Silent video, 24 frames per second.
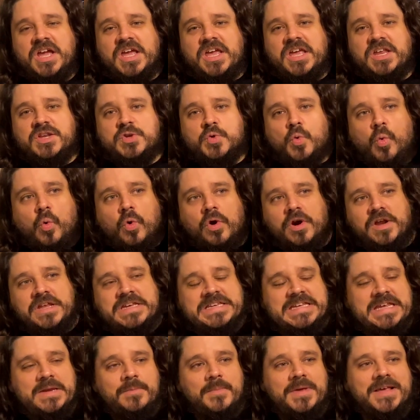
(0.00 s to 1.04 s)
in
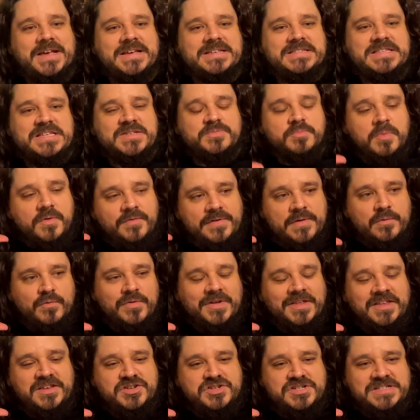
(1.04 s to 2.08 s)
quarantine because this movie
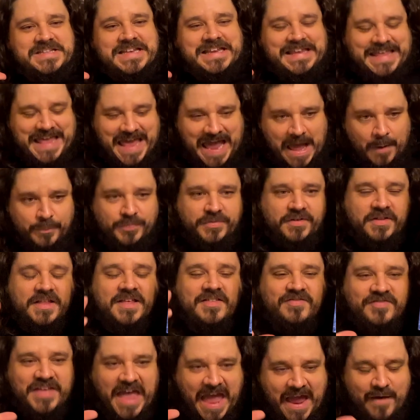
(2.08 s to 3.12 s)
really just
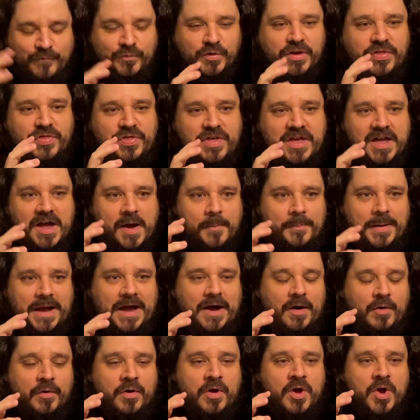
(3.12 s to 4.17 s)
encapsulates everything
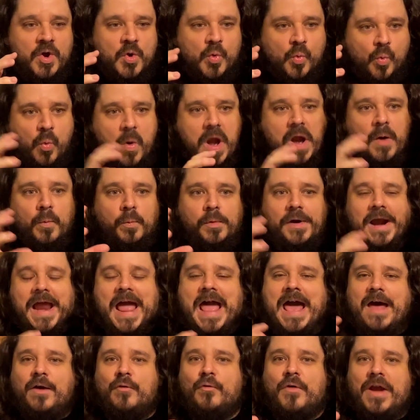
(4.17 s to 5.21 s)
about where we're
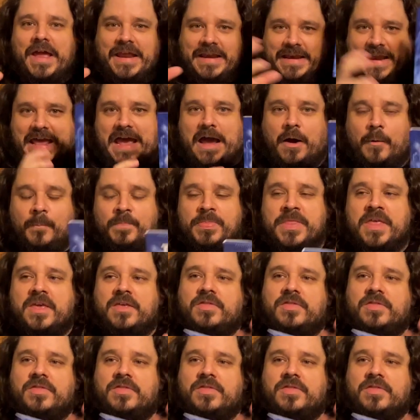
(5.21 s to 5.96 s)
at right now.